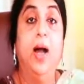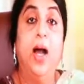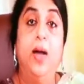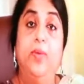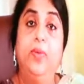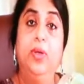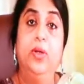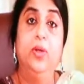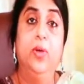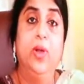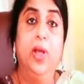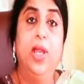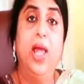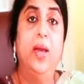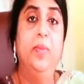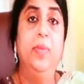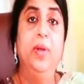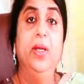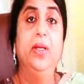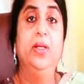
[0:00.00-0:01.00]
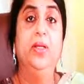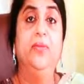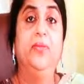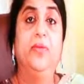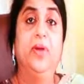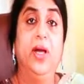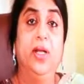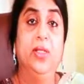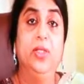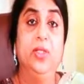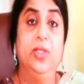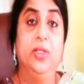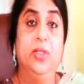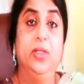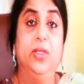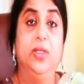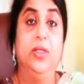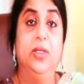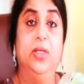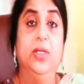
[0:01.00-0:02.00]
Our collaborative
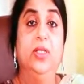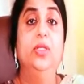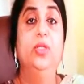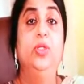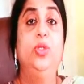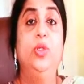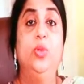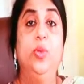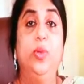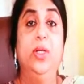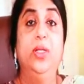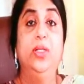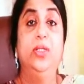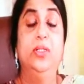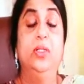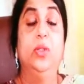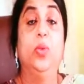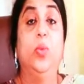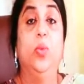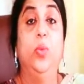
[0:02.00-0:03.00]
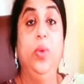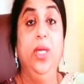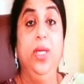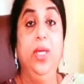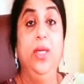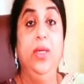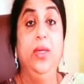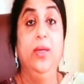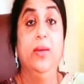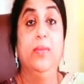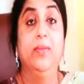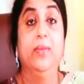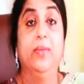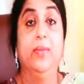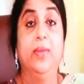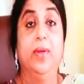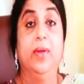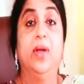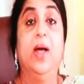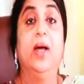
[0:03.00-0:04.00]
culture is towards we
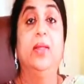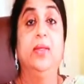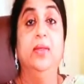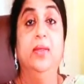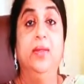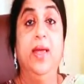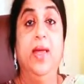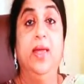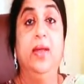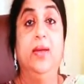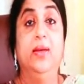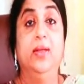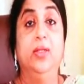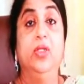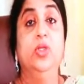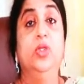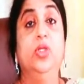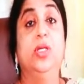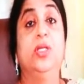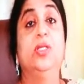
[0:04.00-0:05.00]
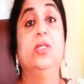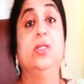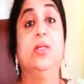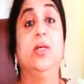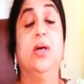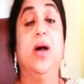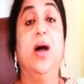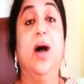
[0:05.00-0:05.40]
rather than just